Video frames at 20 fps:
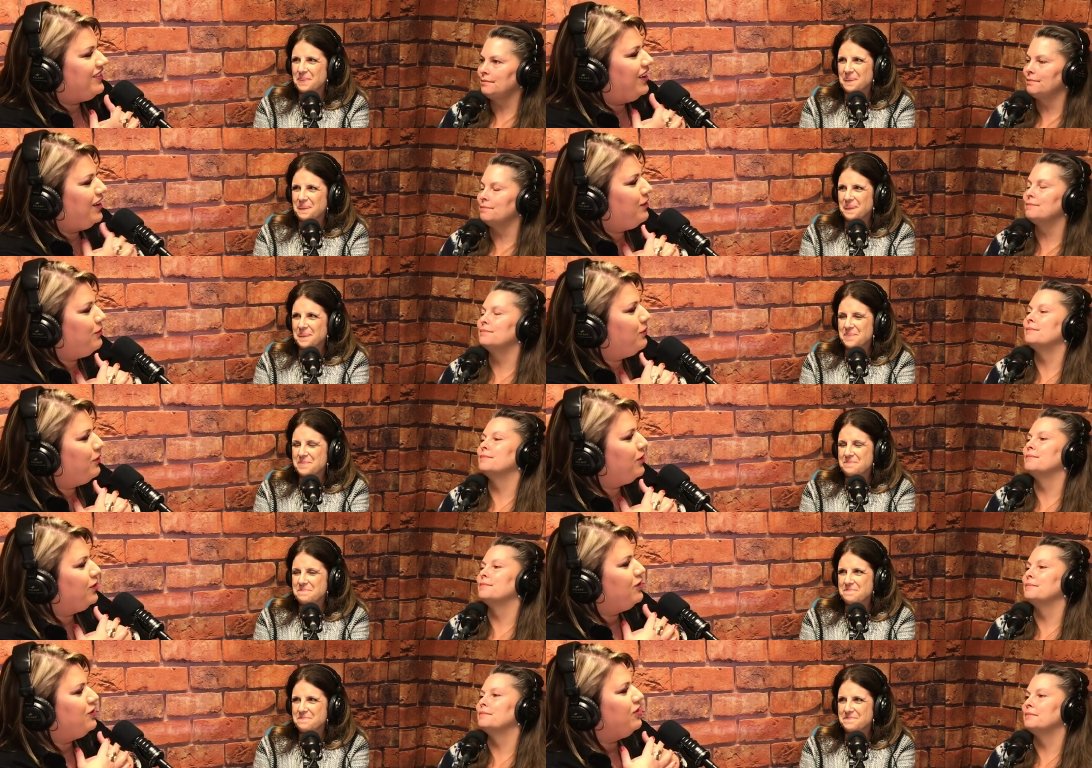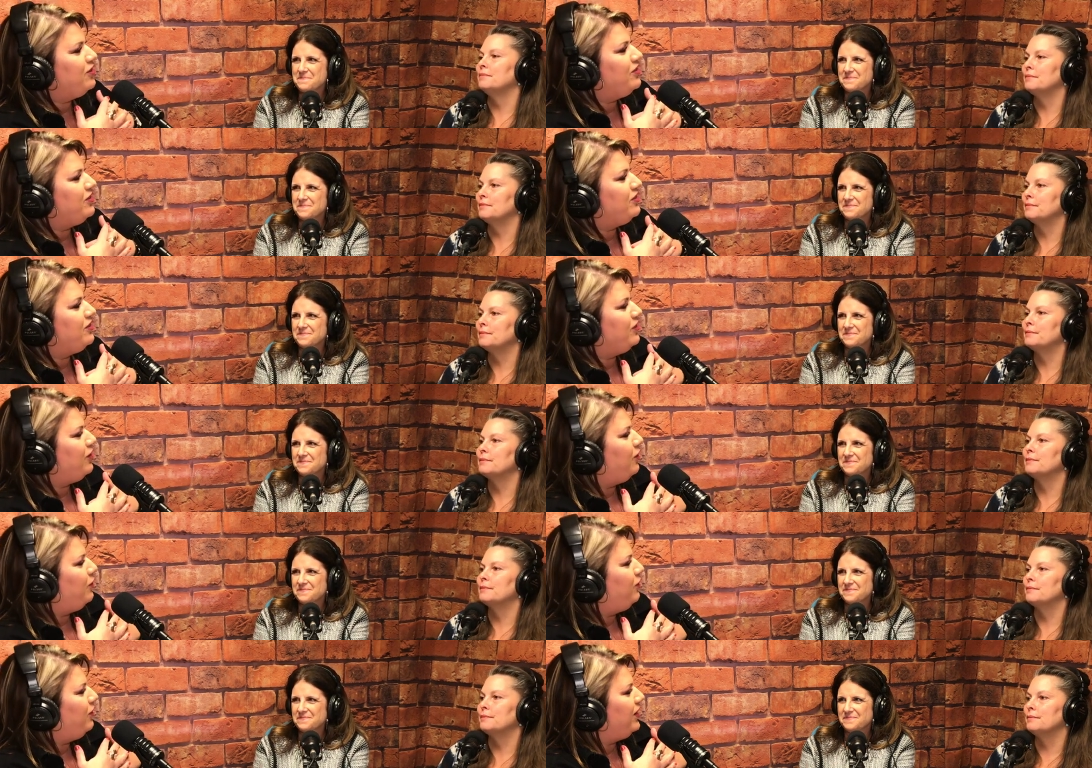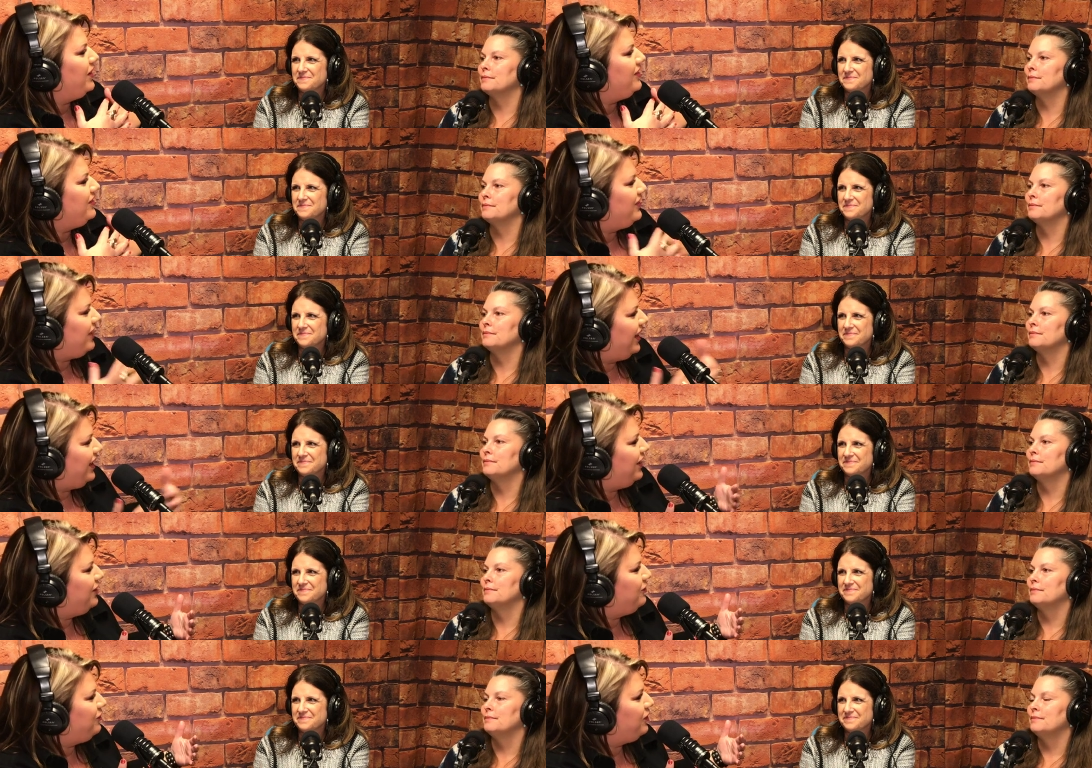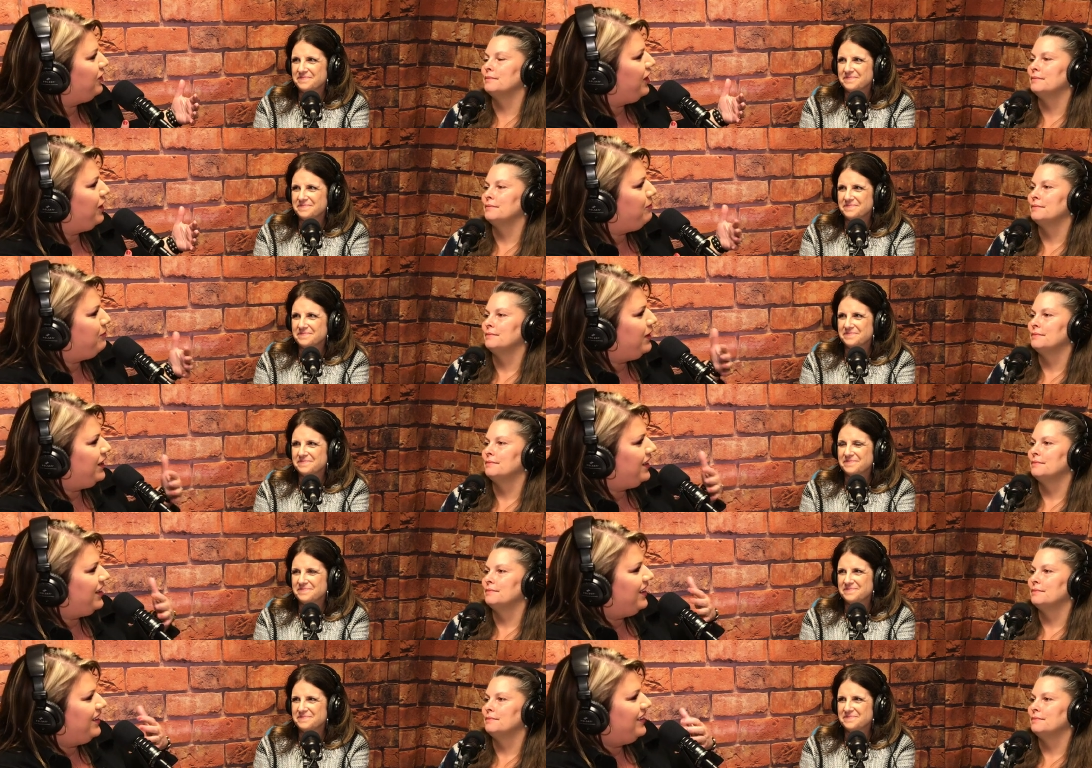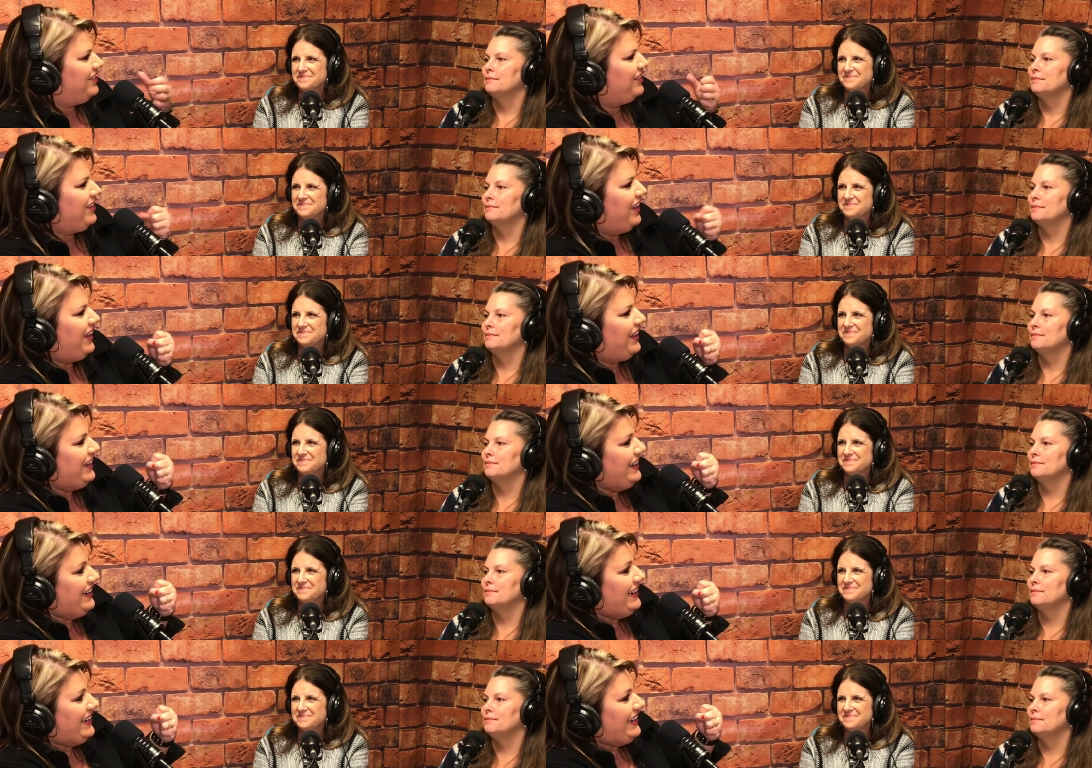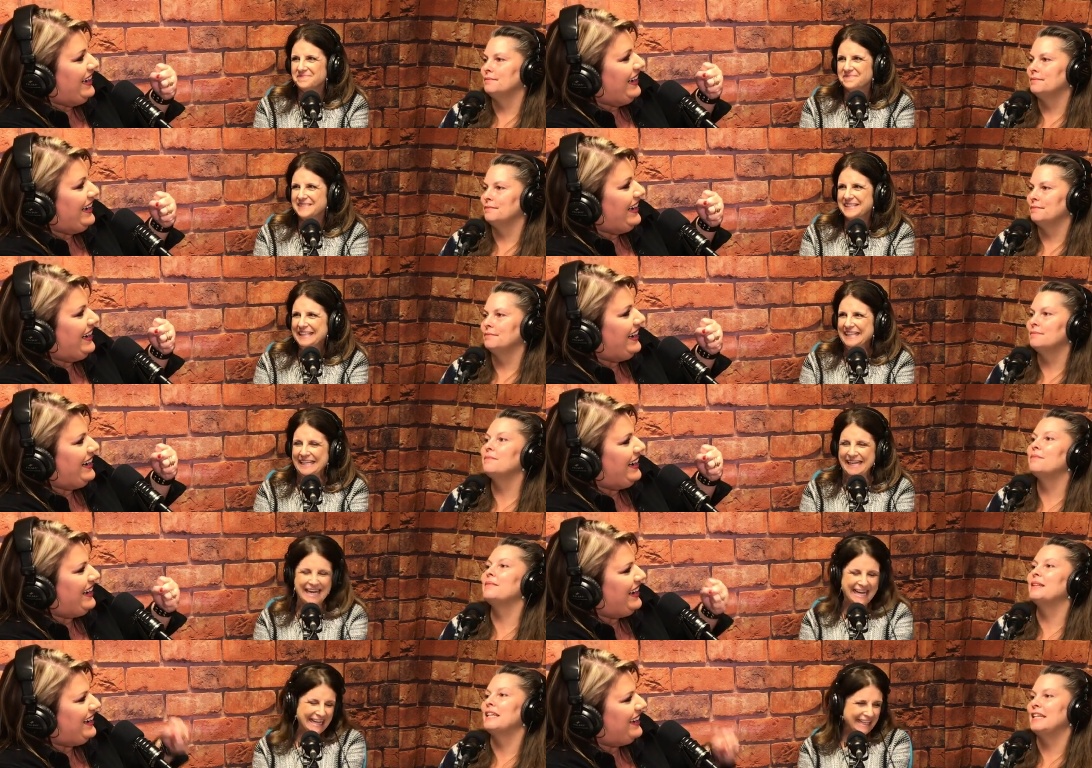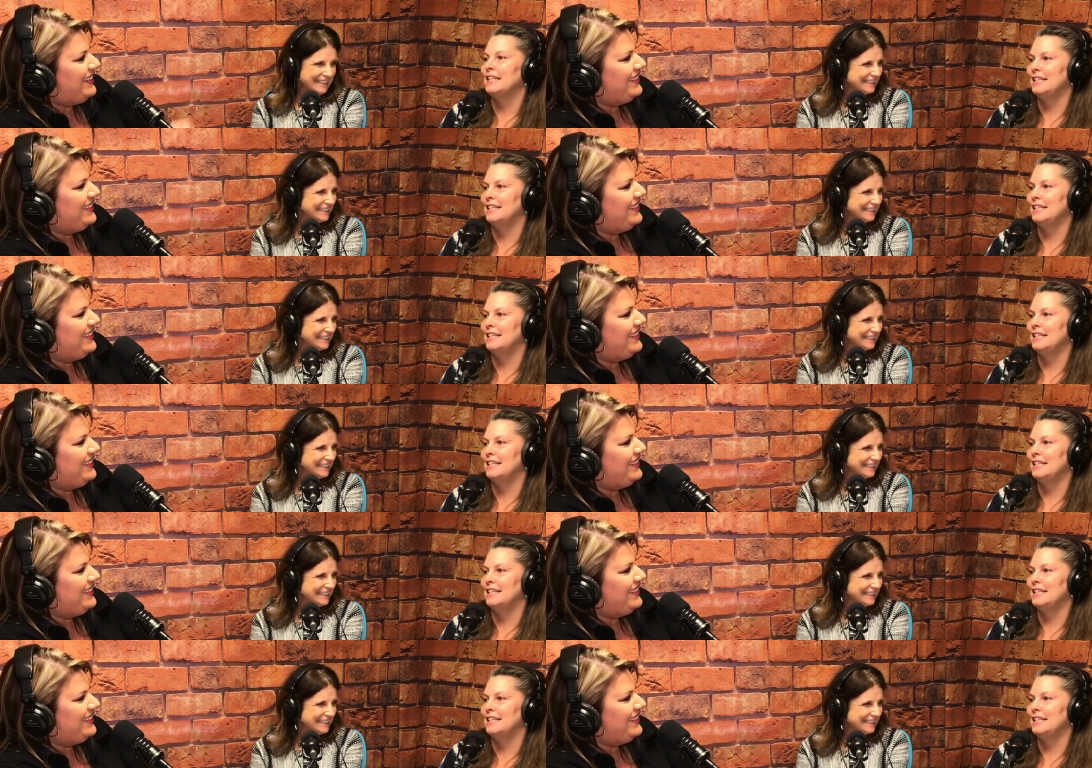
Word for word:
Speaker 1: Like we're just so excited for them, and it gets like ah,